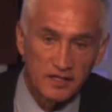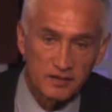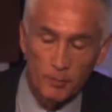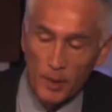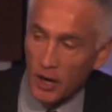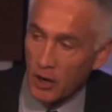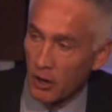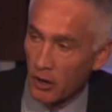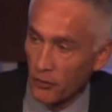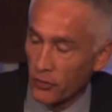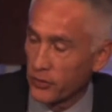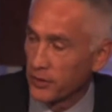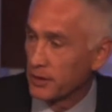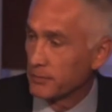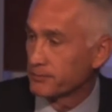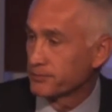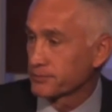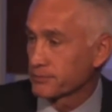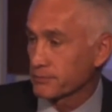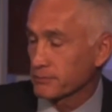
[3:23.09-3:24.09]
McCarthy,
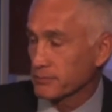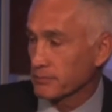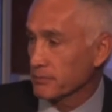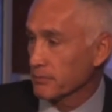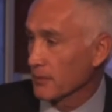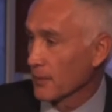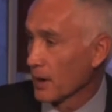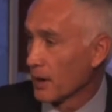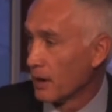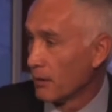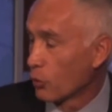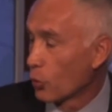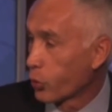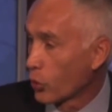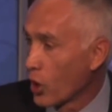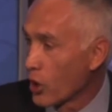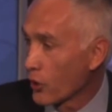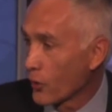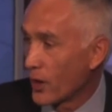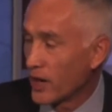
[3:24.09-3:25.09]

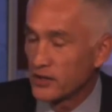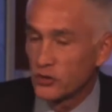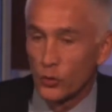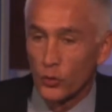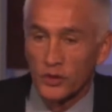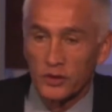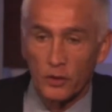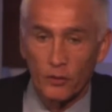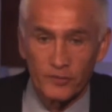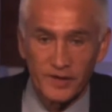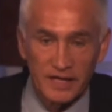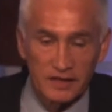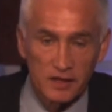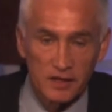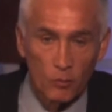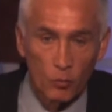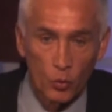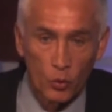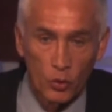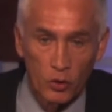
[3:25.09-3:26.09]
Cronkite during the
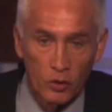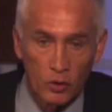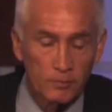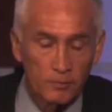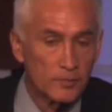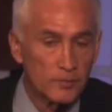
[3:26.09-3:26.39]
Vietnam War,